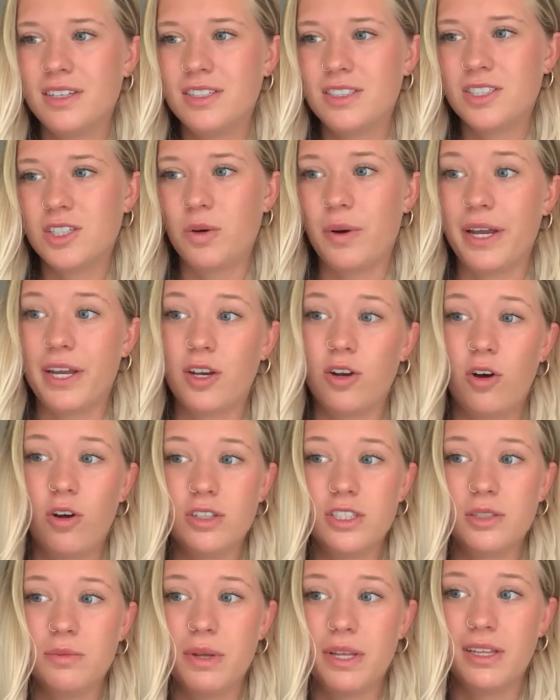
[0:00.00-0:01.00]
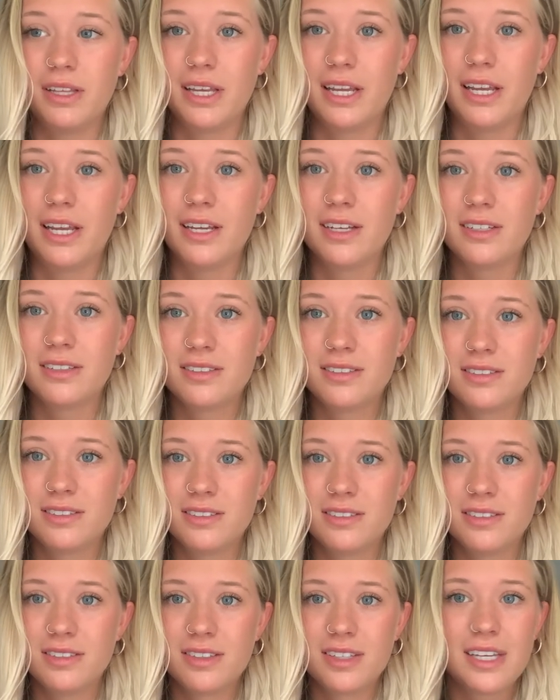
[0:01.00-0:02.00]
so I can ultimately
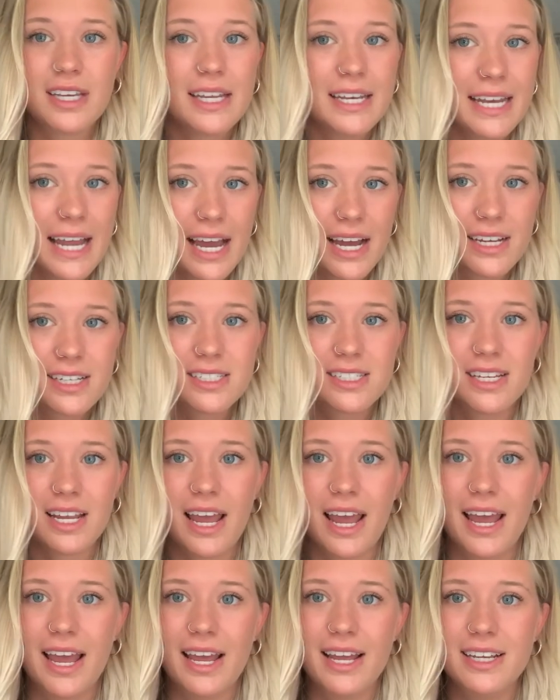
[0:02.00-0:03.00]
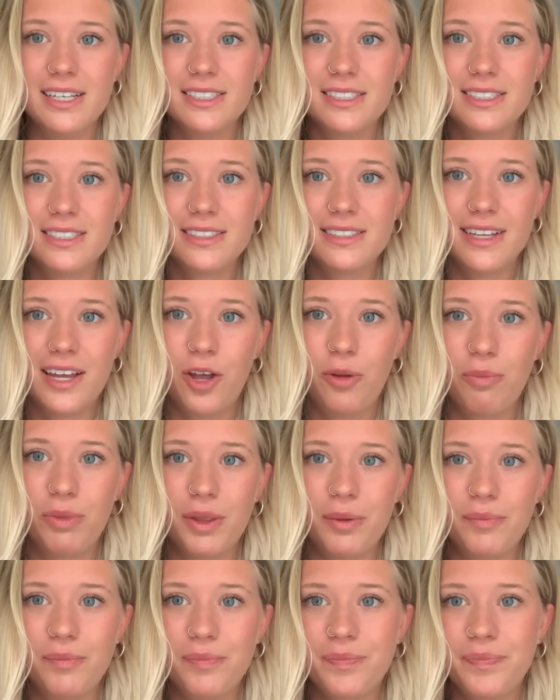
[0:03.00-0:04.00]
connect and help
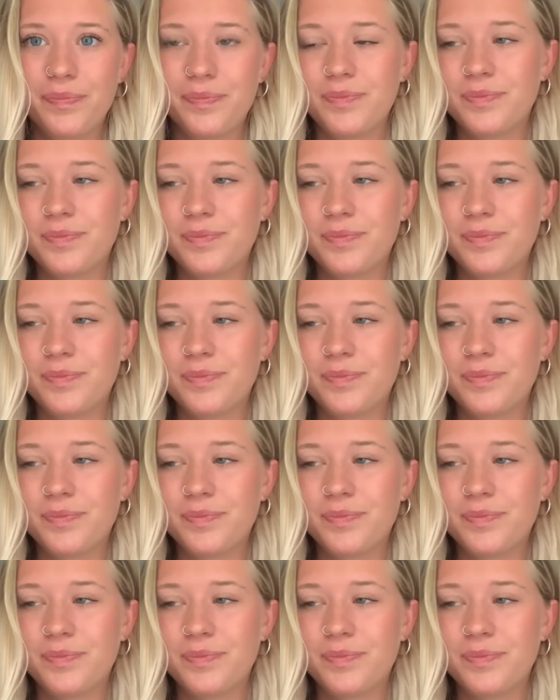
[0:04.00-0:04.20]
them.